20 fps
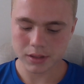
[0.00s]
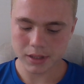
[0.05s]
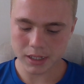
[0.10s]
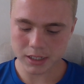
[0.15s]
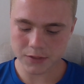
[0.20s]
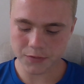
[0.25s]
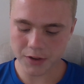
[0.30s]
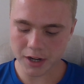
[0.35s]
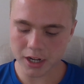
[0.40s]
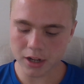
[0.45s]

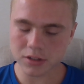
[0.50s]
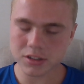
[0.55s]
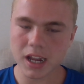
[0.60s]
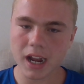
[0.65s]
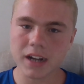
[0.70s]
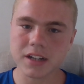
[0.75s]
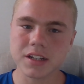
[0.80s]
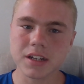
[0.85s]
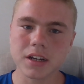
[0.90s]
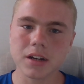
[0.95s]
This video is
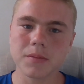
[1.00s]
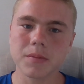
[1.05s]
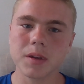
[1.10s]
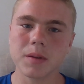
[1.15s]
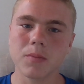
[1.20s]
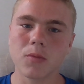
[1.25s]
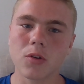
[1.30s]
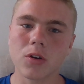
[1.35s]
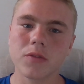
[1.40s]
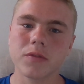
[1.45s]
actually going to be
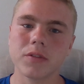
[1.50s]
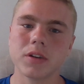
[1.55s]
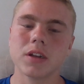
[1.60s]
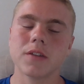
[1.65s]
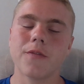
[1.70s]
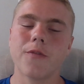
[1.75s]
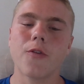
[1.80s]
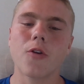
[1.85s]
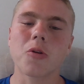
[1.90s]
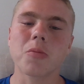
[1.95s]
more of an
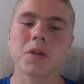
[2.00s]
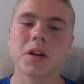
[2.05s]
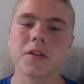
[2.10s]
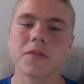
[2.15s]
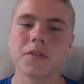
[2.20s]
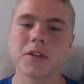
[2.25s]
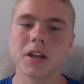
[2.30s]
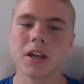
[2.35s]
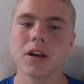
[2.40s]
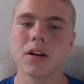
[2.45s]
informative
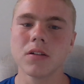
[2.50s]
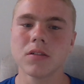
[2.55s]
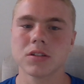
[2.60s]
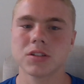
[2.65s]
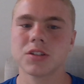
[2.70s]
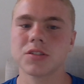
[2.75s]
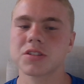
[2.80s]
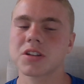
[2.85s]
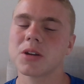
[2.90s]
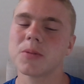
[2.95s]
video,
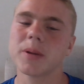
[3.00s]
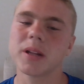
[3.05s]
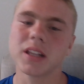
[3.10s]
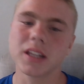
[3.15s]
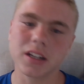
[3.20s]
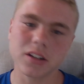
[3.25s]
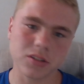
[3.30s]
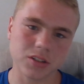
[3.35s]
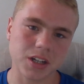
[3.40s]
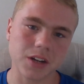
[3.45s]
so it's going to be a
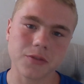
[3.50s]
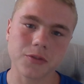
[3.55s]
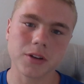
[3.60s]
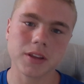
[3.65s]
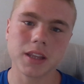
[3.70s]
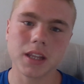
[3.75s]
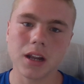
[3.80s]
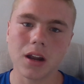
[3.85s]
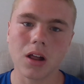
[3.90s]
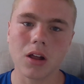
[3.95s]
little
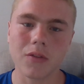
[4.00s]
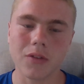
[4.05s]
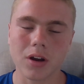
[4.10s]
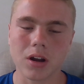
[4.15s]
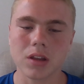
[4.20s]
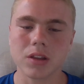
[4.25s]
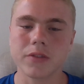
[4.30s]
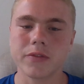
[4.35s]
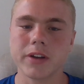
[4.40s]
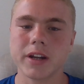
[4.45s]
different than all of
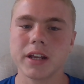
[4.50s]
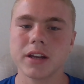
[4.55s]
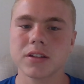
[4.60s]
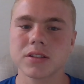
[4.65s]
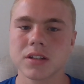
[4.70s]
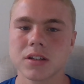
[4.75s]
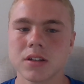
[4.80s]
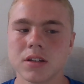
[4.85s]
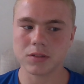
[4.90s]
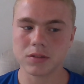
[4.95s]
our other
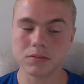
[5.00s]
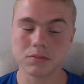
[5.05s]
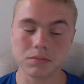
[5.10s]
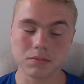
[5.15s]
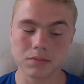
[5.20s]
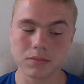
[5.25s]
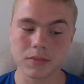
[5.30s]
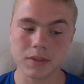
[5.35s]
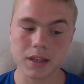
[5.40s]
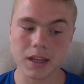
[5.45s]
videos.
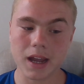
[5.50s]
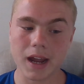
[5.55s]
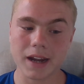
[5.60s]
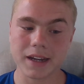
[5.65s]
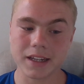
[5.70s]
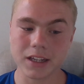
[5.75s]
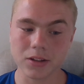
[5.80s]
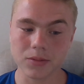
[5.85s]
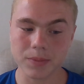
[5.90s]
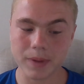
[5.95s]
The
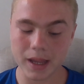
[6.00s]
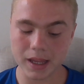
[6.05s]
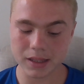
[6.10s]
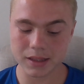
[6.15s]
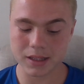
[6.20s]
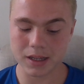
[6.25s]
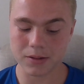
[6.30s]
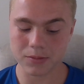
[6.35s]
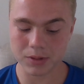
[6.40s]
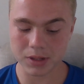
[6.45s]
ideal
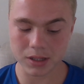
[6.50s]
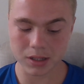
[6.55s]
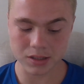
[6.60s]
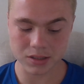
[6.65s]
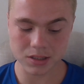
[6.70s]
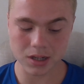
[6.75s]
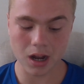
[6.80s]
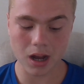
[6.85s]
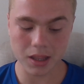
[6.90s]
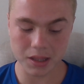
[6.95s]
bait that we
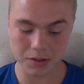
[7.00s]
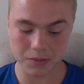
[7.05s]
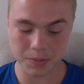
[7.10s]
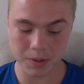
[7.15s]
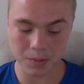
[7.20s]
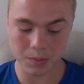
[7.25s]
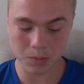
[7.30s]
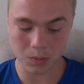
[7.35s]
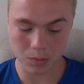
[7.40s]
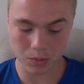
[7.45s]
saw that
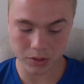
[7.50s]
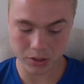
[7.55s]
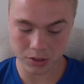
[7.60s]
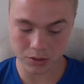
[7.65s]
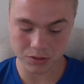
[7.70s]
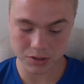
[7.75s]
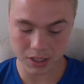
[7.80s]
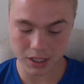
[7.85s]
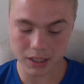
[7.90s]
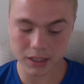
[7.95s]
people were
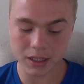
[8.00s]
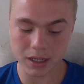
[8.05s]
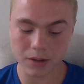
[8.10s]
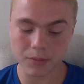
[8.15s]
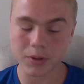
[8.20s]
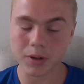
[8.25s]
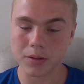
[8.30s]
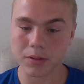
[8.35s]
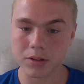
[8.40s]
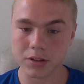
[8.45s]
using and
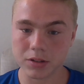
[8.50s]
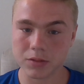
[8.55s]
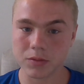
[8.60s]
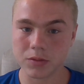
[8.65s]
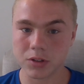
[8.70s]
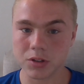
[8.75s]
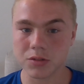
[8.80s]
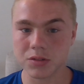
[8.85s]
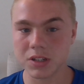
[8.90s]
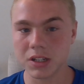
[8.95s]
that we were
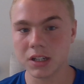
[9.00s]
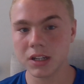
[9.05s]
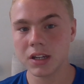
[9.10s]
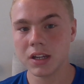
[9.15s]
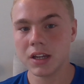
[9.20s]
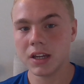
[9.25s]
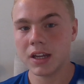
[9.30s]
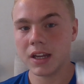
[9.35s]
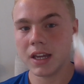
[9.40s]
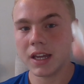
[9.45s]
using
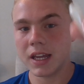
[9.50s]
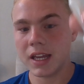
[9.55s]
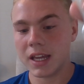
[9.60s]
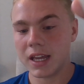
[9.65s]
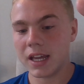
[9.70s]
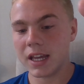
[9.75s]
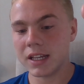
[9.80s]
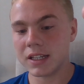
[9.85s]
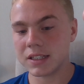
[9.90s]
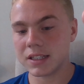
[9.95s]

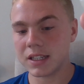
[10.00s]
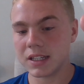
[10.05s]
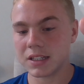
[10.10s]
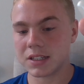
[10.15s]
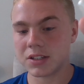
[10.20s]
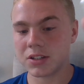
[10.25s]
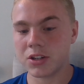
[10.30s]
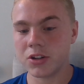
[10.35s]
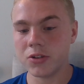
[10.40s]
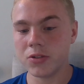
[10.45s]
is
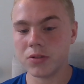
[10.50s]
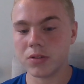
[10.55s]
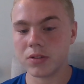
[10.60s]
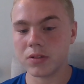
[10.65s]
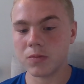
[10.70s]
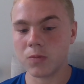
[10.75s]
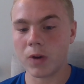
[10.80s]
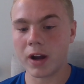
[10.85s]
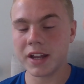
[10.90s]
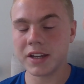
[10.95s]
this tube,
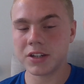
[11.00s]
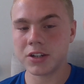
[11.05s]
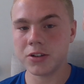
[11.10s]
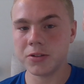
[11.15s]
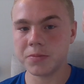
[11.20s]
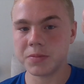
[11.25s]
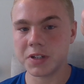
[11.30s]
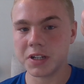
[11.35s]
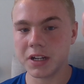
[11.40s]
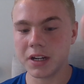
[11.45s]
white
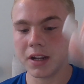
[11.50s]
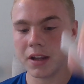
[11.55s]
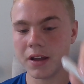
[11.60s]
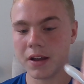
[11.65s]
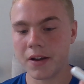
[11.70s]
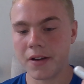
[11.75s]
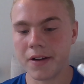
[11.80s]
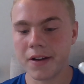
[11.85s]
tube jig